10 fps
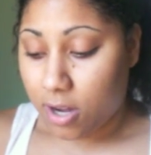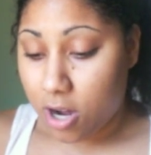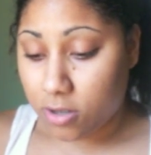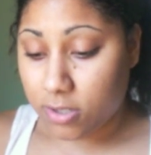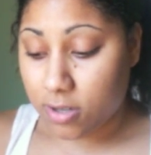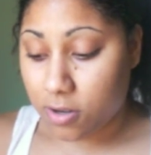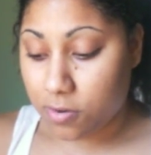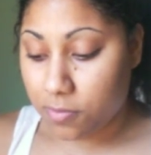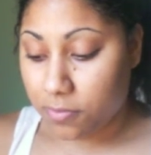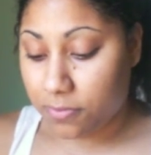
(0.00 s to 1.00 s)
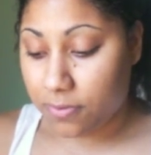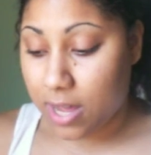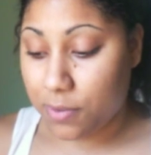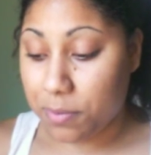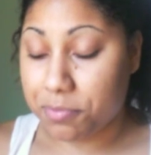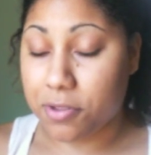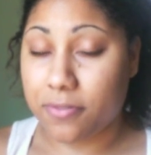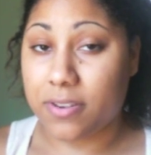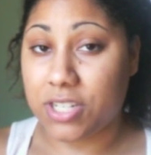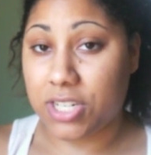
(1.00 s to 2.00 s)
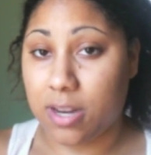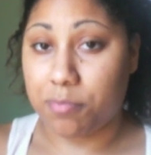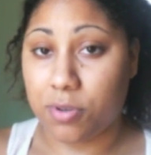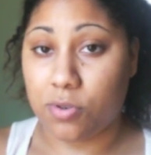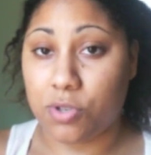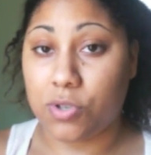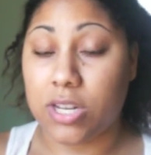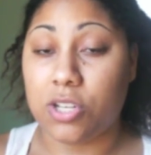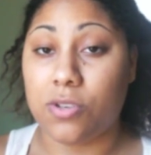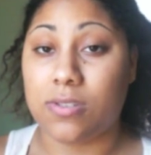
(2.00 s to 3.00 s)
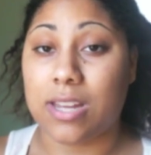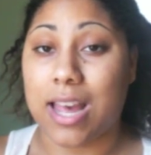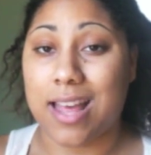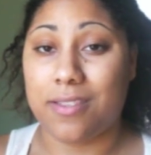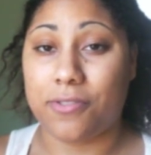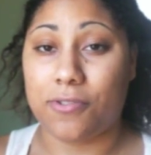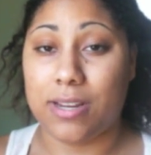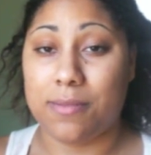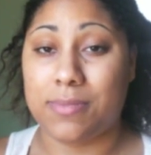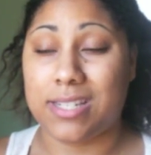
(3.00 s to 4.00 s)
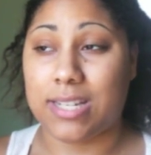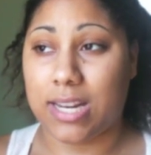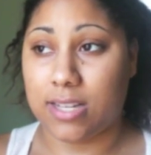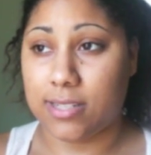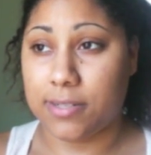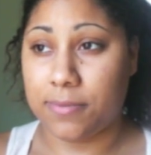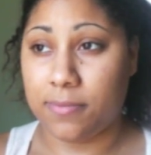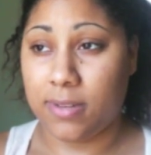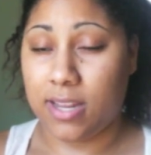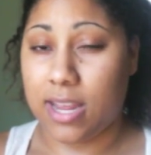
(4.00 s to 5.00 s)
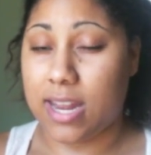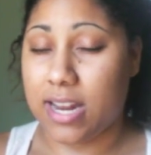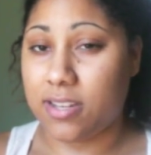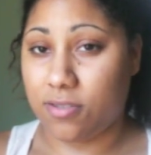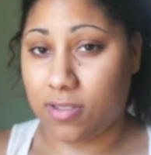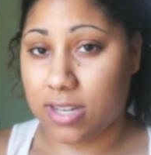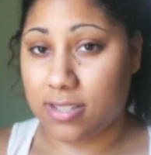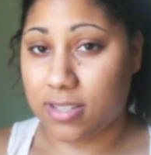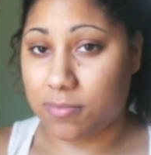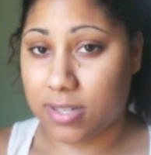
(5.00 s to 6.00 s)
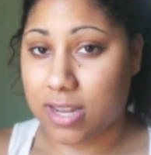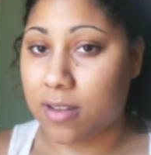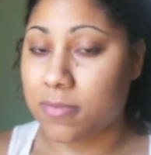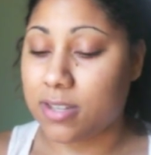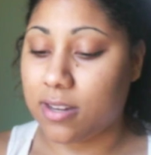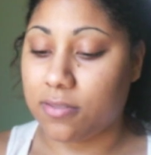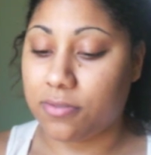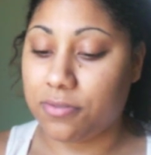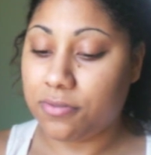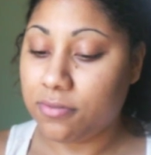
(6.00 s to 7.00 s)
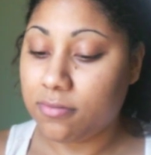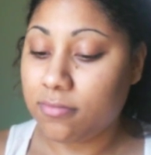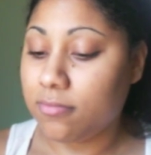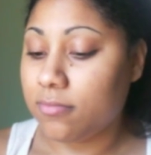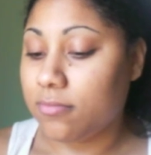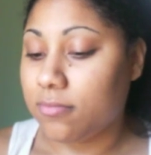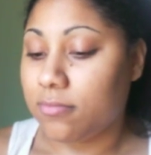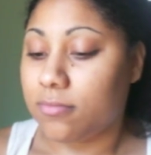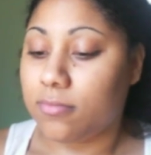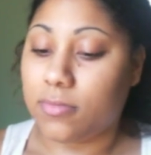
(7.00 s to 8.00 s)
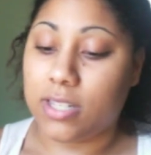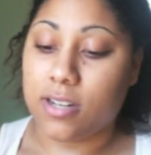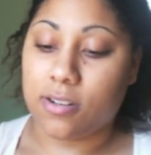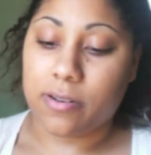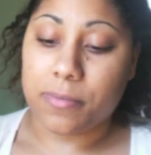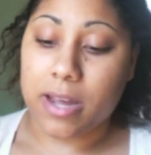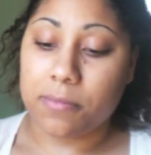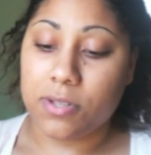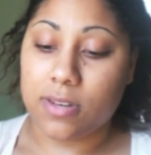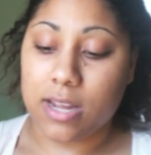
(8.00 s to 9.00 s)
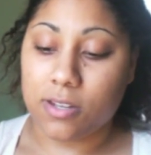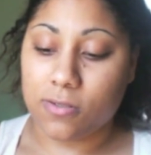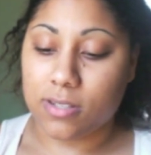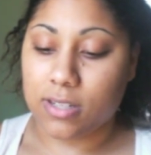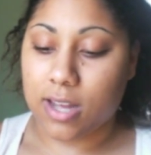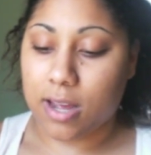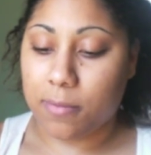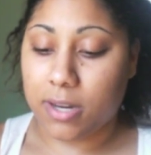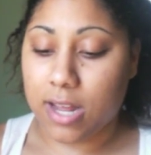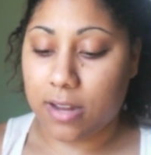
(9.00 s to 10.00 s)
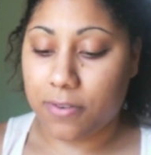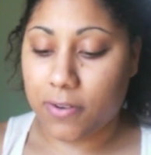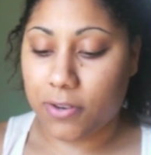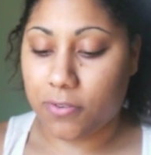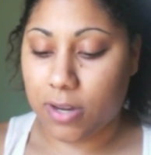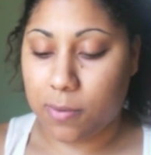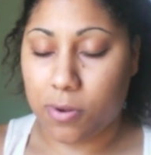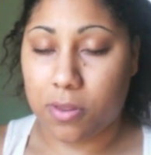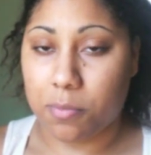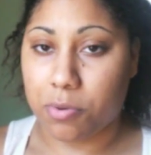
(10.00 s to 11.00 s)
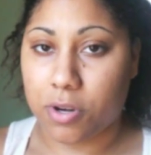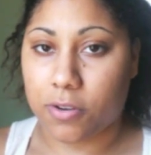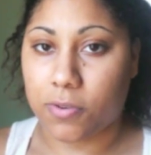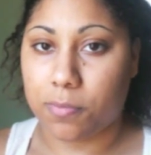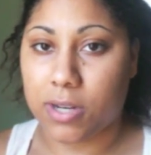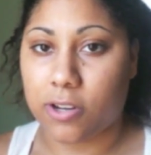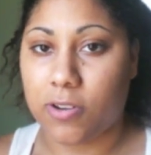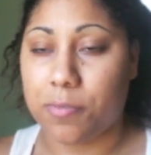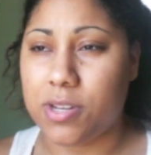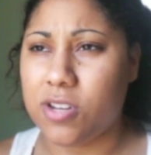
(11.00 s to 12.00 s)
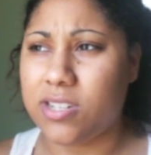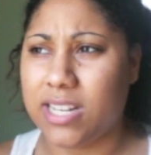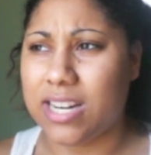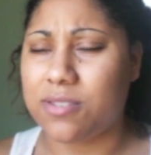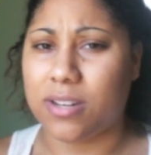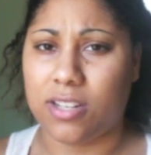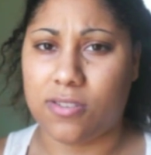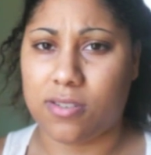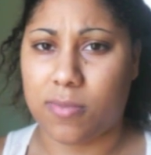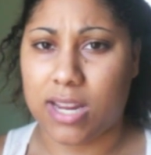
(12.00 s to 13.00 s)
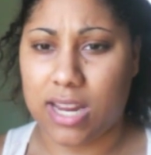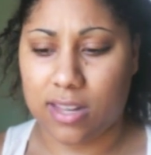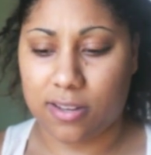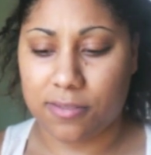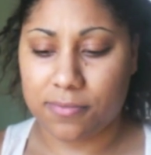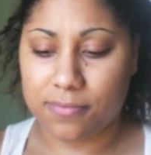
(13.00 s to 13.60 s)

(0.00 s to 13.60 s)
Also, following both of her shampoos, you can use the olive cream detangler. And I do that sometimes if, you know, I'm not using the almond olive heavy cream or the burdock buttercream. But usually that's what I use in my hair though.